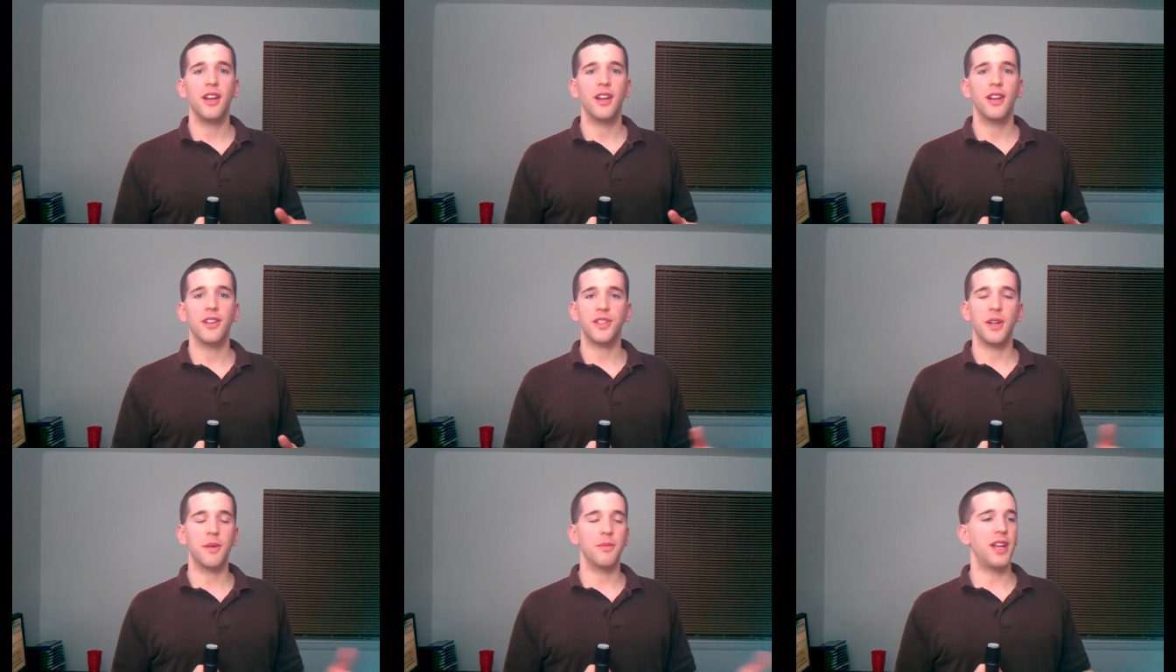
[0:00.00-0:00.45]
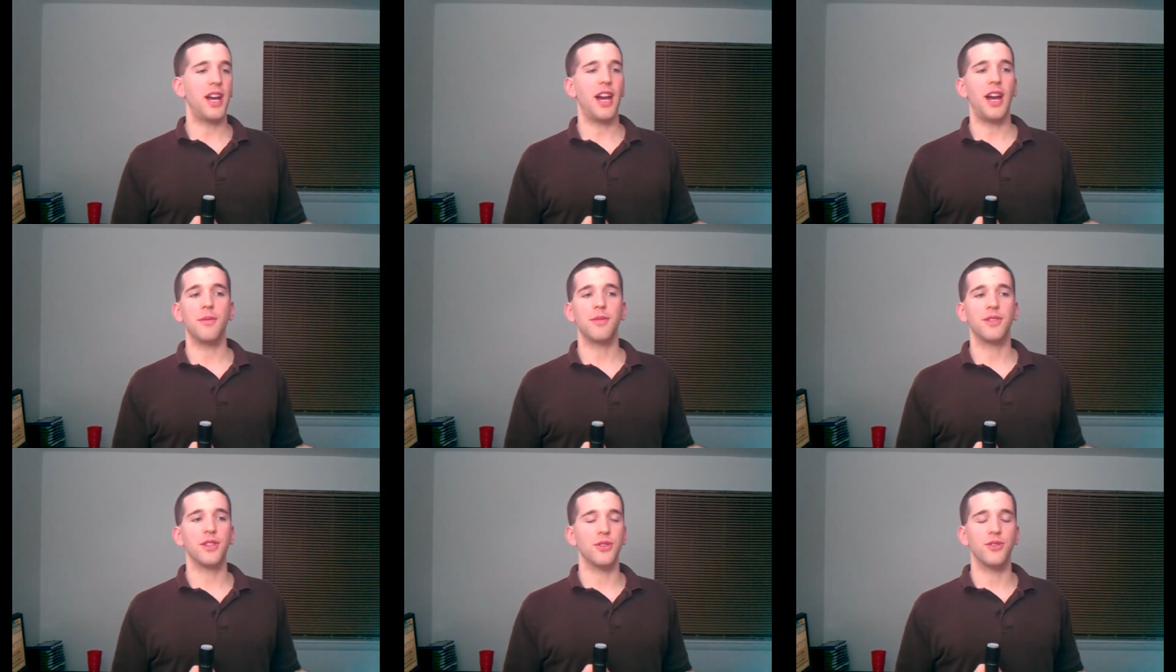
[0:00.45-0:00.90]

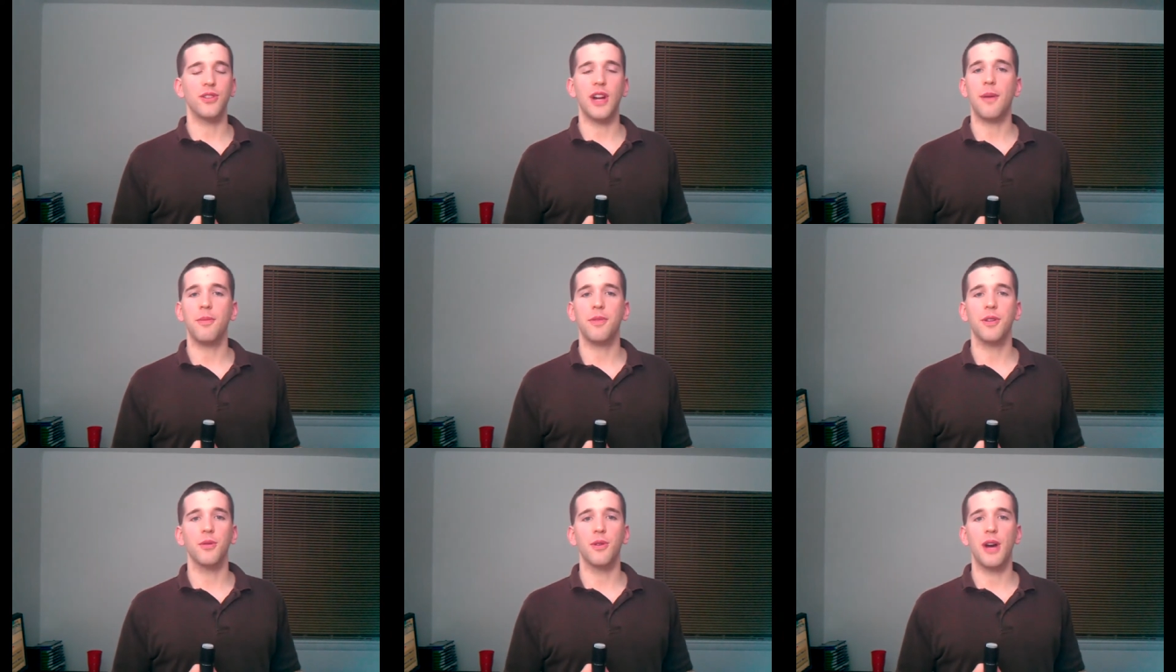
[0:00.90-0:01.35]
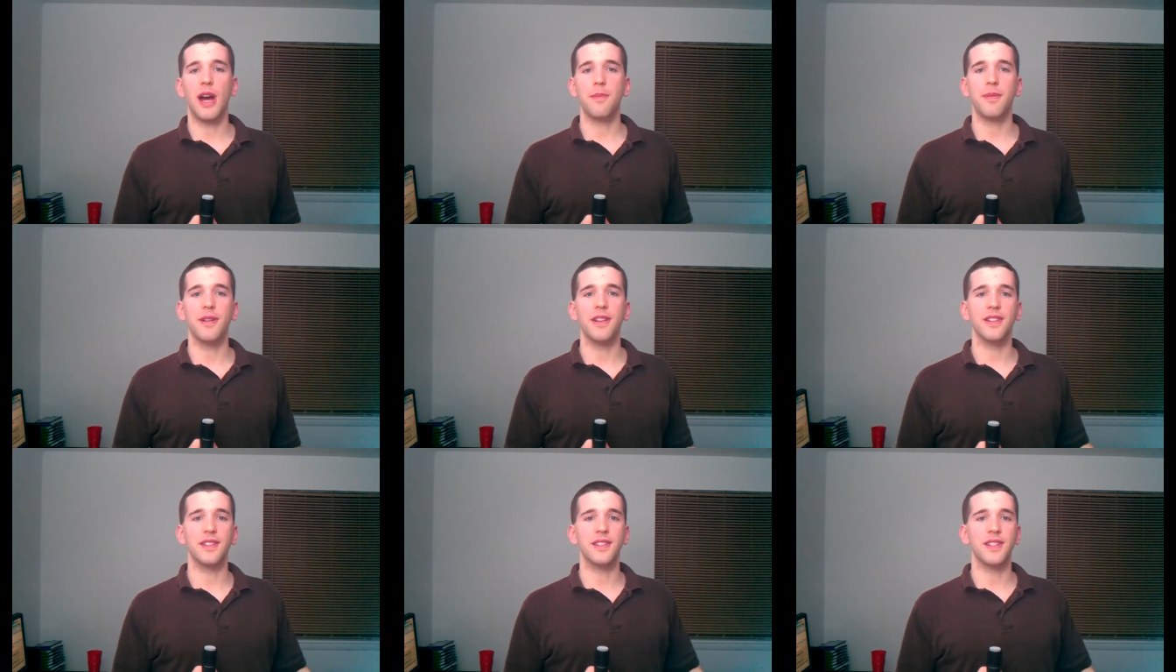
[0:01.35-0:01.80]
sometimes they'll drop their
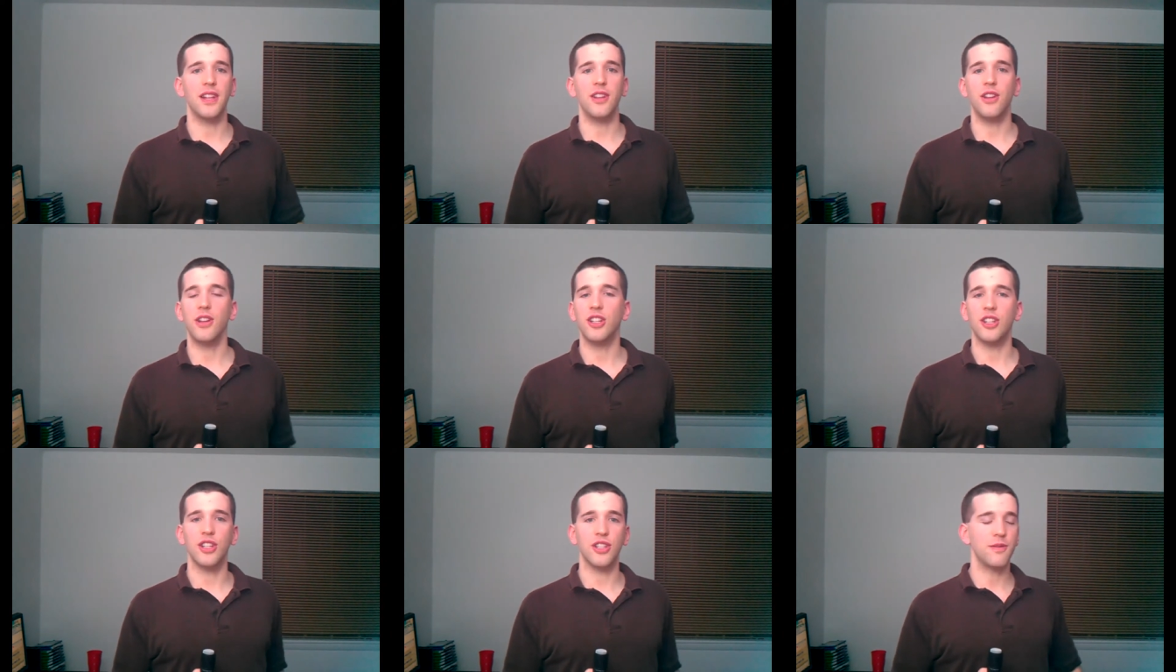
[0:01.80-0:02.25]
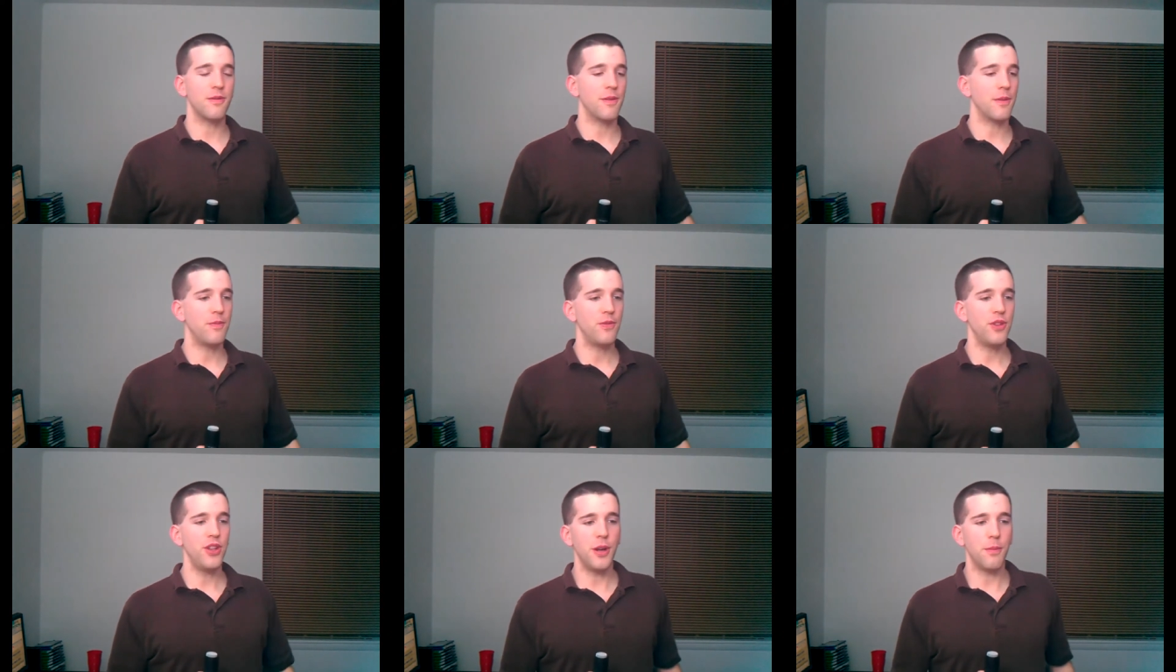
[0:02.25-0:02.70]
weapons, and you
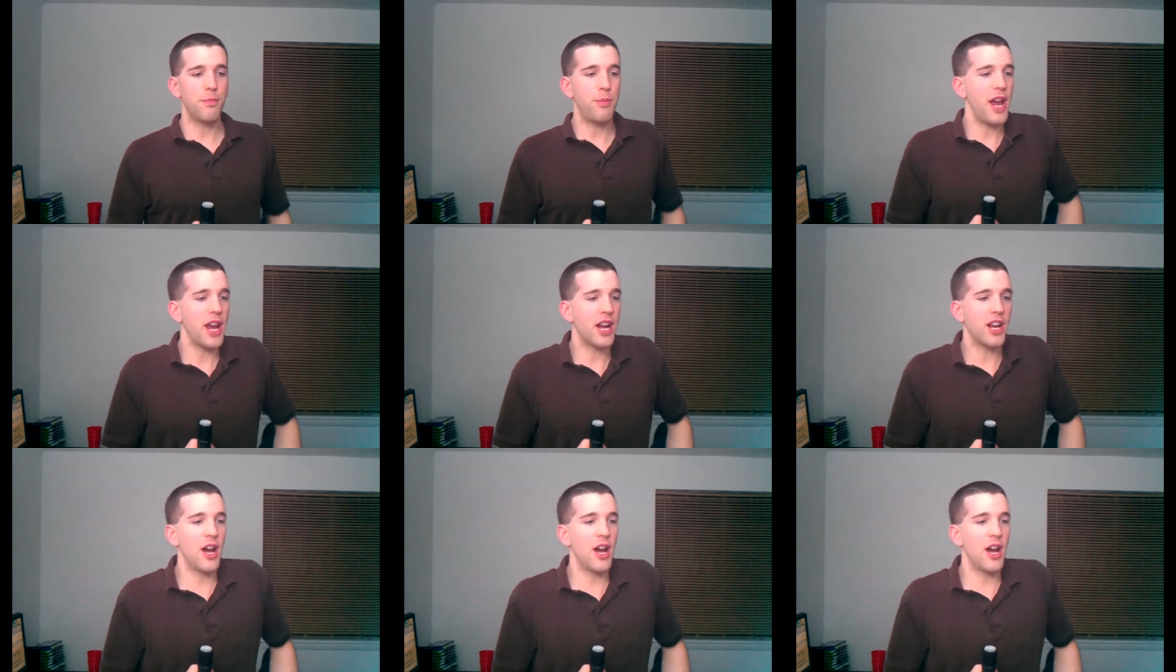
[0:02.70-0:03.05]
could pick